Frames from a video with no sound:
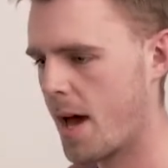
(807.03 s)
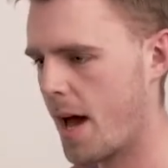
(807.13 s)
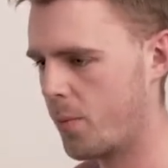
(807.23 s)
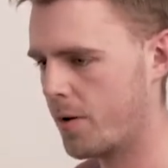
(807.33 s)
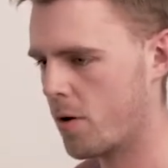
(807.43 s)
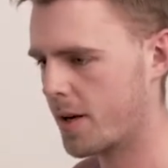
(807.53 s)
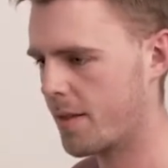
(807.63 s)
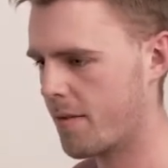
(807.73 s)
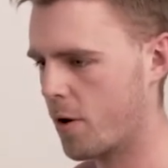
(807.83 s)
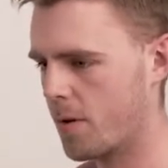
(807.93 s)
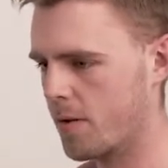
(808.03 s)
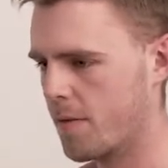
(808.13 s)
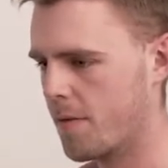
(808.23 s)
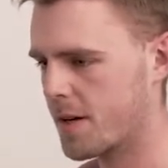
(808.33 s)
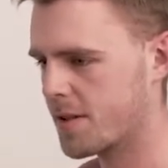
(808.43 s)
And we no longer need this global
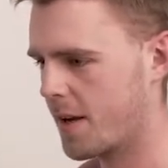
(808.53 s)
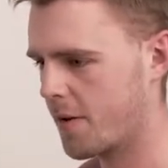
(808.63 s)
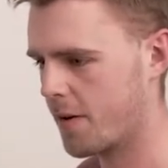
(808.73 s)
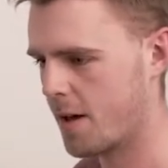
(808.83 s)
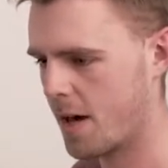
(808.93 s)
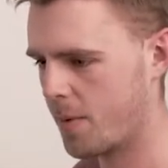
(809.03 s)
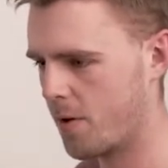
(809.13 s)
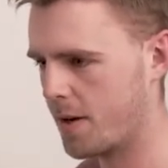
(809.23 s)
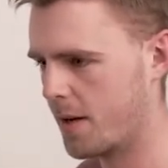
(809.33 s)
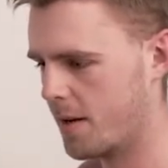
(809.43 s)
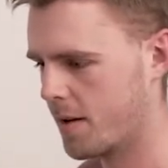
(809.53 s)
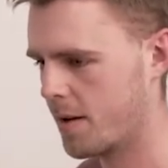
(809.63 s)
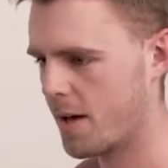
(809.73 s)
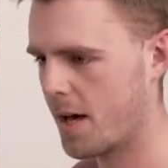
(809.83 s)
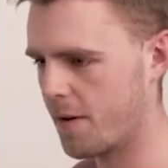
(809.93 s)
function here. We don't need
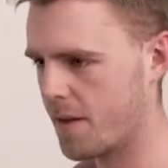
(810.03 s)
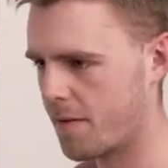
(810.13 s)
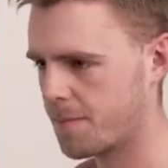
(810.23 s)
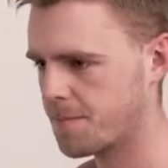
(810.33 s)
any of this.